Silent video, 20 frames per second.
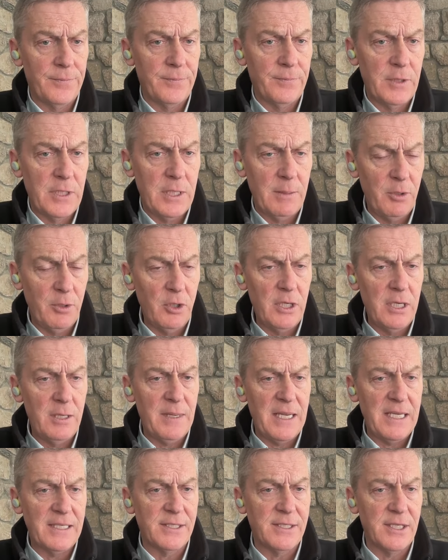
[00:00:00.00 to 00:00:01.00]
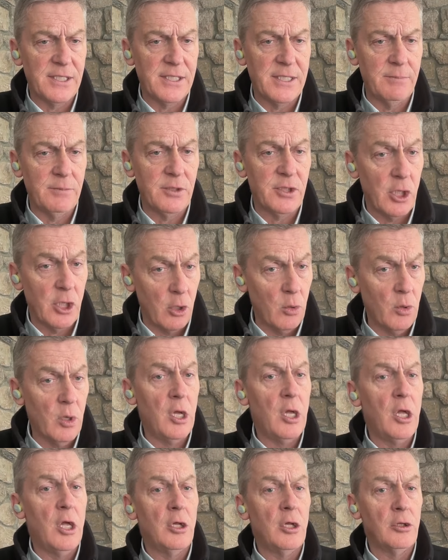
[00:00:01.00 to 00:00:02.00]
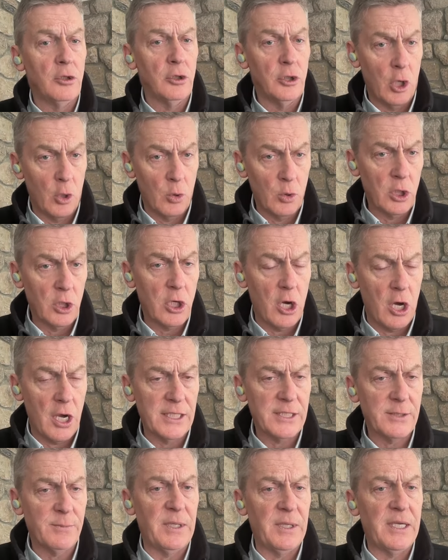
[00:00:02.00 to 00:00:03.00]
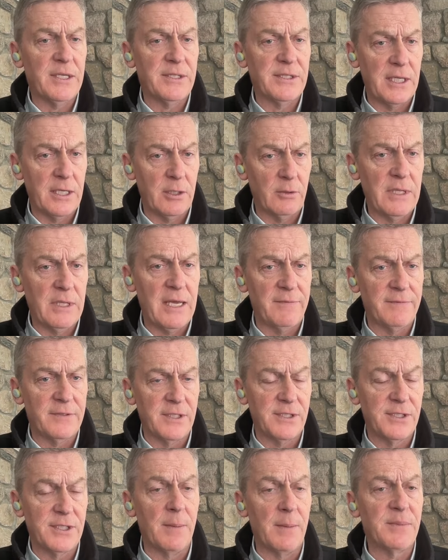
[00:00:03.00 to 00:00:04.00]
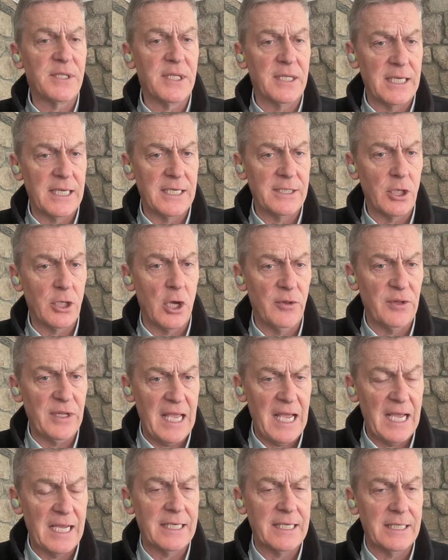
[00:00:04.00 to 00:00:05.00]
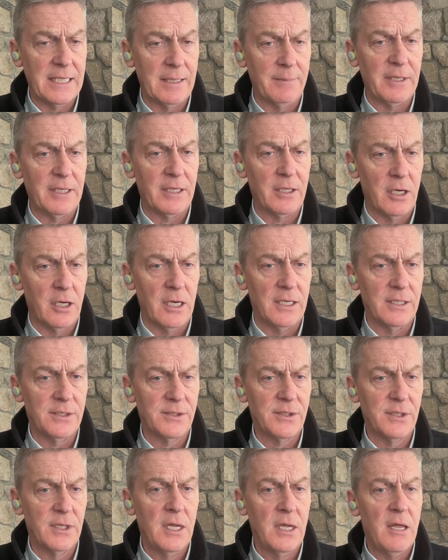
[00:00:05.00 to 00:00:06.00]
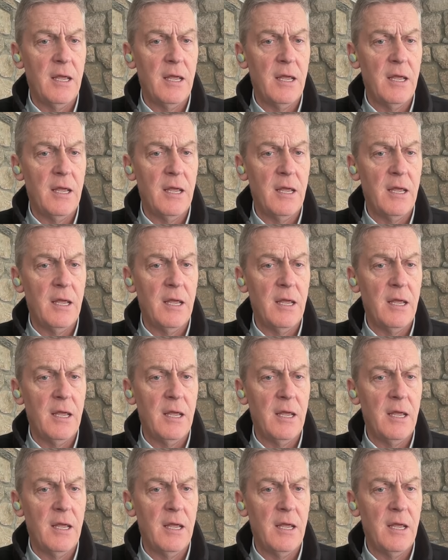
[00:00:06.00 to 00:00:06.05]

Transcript: community-based system, so lower cost because they don't have to subsidize all the academic costs,